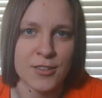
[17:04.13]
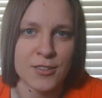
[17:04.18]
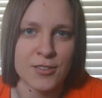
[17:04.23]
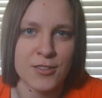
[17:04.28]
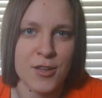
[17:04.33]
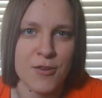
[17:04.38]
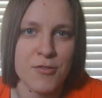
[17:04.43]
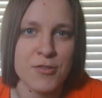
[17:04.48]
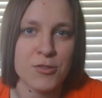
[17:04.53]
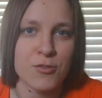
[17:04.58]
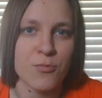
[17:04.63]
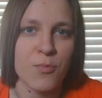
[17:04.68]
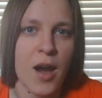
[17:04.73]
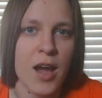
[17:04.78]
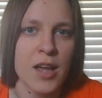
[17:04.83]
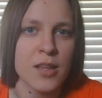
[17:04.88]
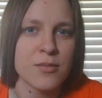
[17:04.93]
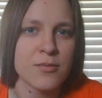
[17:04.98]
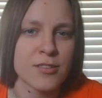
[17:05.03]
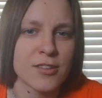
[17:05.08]
They're into
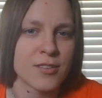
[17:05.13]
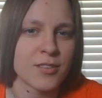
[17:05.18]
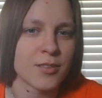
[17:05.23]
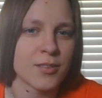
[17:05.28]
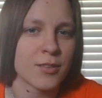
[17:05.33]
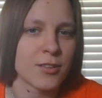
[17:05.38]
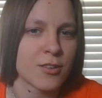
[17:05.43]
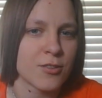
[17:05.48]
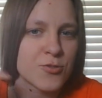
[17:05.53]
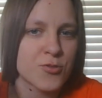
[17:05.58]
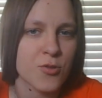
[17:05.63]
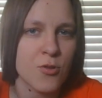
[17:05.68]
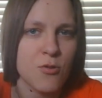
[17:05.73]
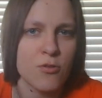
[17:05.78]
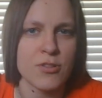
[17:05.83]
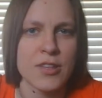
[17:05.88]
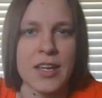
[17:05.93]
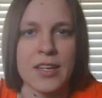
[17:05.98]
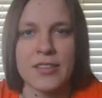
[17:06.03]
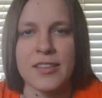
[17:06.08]
mind
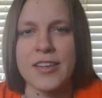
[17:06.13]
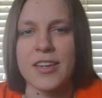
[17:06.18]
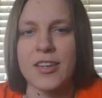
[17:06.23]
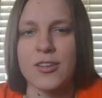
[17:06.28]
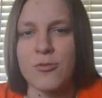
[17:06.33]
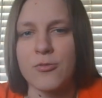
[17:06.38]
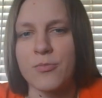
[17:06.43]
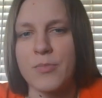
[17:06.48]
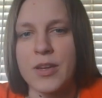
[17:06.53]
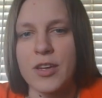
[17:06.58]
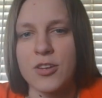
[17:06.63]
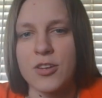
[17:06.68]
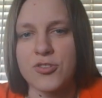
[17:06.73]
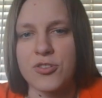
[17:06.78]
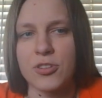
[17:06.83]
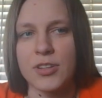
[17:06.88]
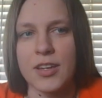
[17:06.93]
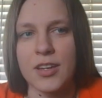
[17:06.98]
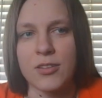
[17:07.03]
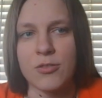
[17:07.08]
controlling and, like, you know, making
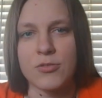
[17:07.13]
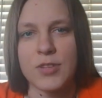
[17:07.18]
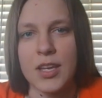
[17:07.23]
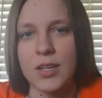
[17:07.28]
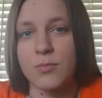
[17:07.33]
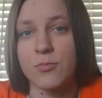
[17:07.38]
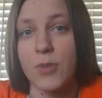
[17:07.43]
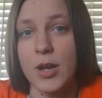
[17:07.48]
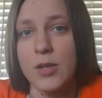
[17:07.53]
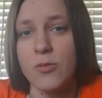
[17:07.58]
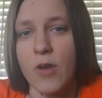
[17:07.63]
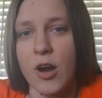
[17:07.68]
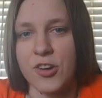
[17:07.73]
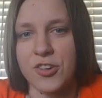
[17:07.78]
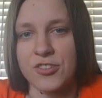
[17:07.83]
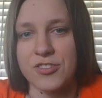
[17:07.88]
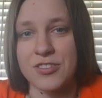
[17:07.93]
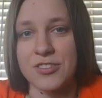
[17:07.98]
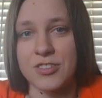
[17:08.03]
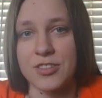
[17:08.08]
sure, like, you know, they can
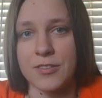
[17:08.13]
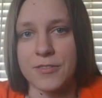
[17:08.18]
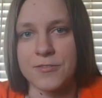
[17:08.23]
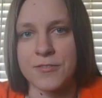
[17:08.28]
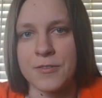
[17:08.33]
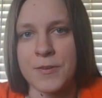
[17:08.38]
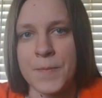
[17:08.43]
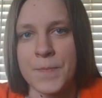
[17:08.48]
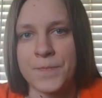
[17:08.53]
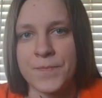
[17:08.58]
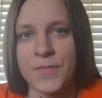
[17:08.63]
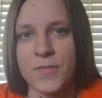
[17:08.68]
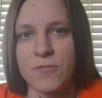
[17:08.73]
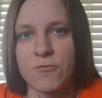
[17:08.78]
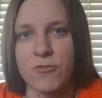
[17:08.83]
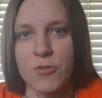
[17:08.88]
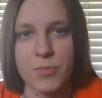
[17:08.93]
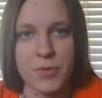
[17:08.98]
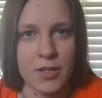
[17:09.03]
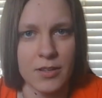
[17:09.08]
brainwash us and stuff.
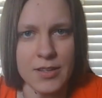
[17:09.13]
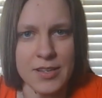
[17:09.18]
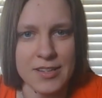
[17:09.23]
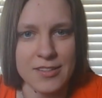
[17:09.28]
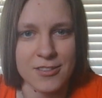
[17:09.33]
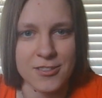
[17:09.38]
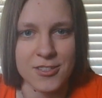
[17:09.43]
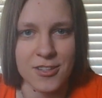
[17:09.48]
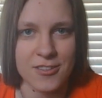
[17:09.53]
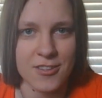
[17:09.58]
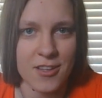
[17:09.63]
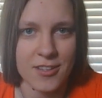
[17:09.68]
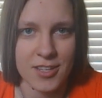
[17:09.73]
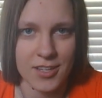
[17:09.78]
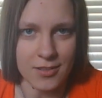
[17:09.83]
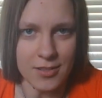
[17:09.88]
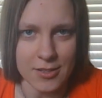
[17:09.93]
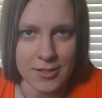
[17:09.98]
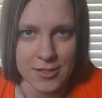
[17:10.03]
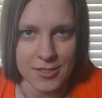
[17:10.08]
Reptilians are not
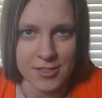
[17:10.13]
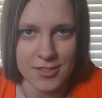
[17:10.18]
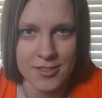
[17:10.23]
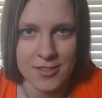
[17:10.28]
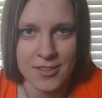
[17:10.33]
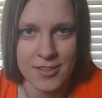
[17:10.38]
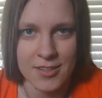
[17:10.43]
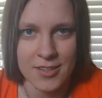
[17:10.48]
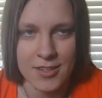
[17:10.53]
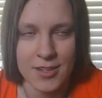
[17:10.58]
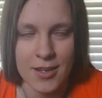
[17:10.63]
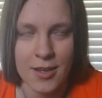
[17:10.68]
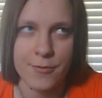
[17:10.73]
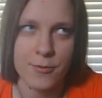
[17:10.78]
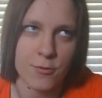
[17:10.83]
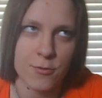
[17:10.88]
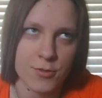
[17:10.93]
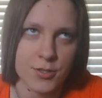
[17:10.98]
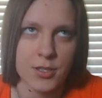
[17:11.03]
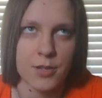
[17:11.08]
killers.
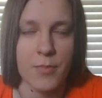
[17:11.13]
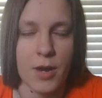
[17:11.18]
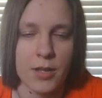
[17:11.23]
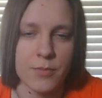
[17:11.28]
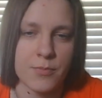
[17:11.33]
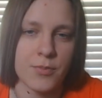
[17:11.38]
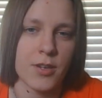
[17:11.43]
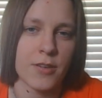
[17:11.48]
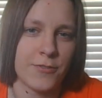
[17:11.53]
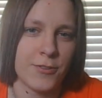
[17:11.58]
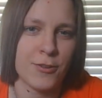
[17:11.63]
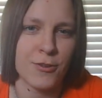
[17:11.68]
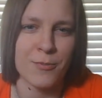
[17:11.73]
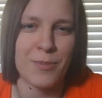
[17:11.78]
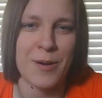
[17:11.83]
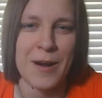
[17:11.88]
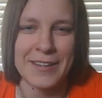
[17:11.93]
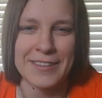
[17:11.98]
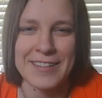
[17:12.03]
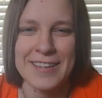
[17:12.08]
Of course, there might be a few,
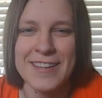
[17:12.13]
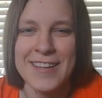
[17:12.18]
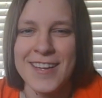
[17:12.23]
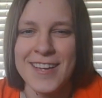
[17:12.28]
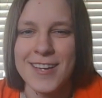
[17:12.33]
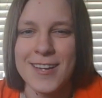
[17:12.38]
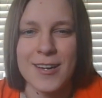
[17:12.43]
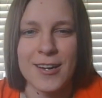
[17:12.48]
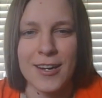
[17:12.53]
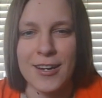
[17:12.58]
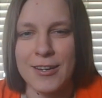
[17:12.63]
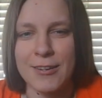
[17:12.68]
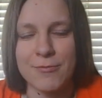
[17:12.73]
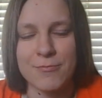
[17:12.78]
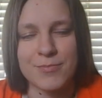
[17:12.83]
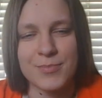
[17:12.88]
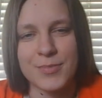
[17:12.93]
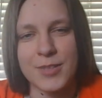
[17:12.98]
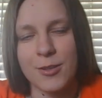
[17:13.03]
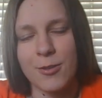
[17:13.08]
but
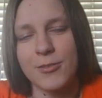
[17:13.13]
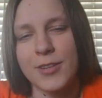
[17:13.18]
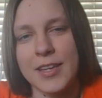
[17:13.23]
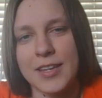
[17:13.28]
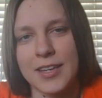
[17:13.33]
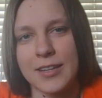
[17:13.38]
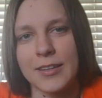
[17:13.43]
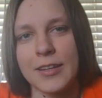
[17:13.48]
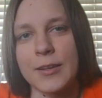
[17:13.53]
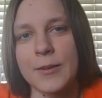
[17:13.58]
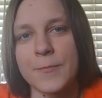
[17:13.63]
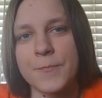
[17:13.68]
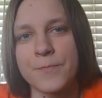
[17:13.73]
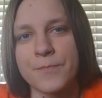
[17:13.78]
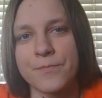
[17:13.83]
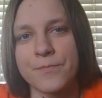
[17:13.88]
they don't like killing.